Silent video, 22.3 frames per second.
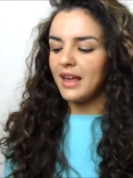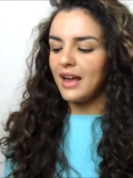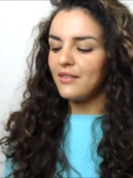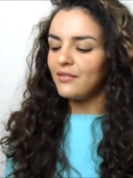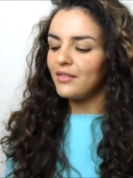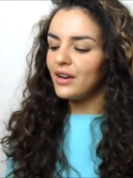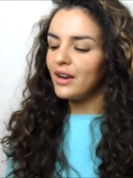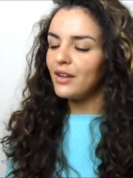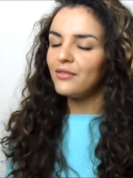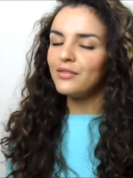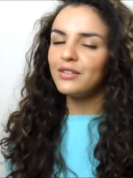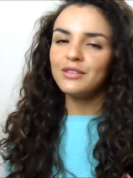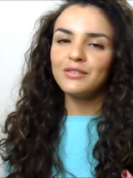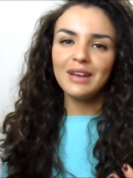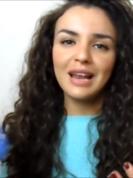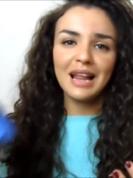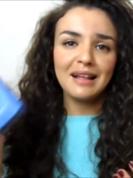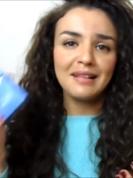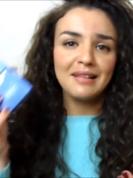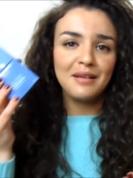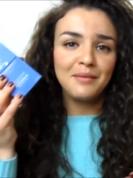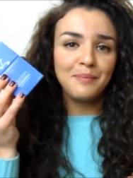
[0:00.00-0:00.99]
to have a lovely
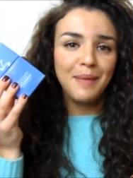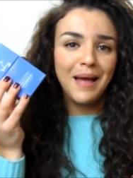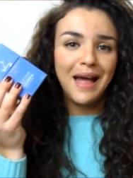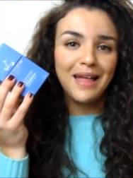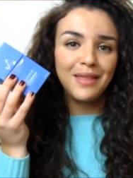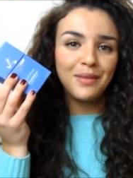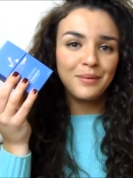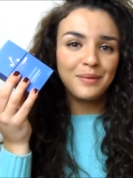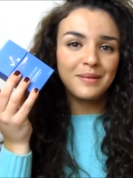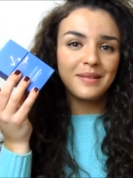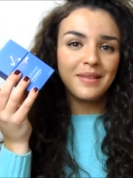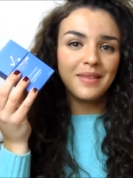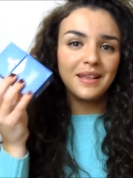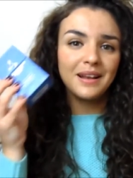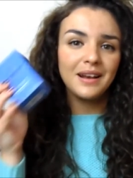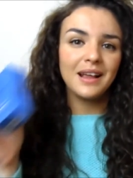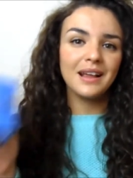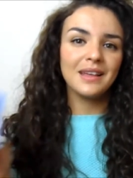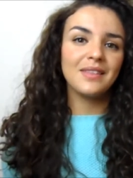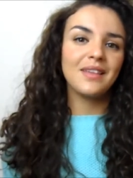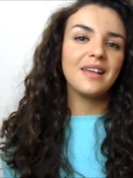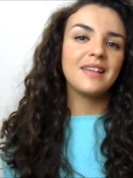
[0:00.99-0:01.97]
relaxing bath with
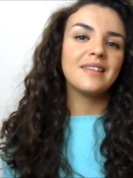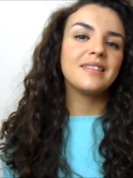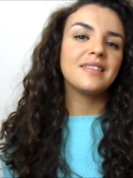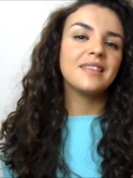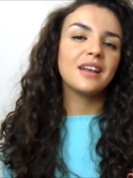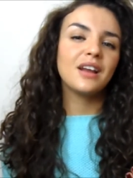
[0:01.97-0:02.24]
something like this,